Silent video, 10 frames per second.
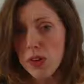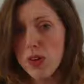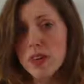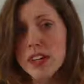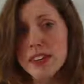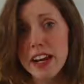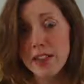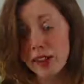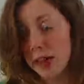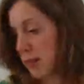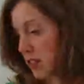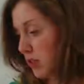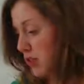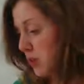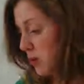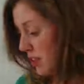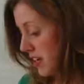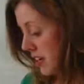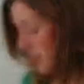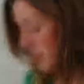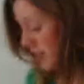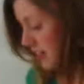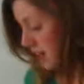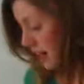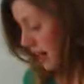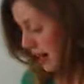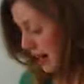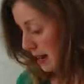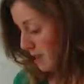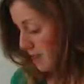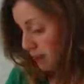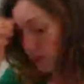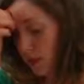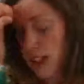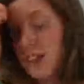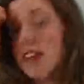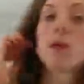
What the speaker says: The reason I recommend you do this is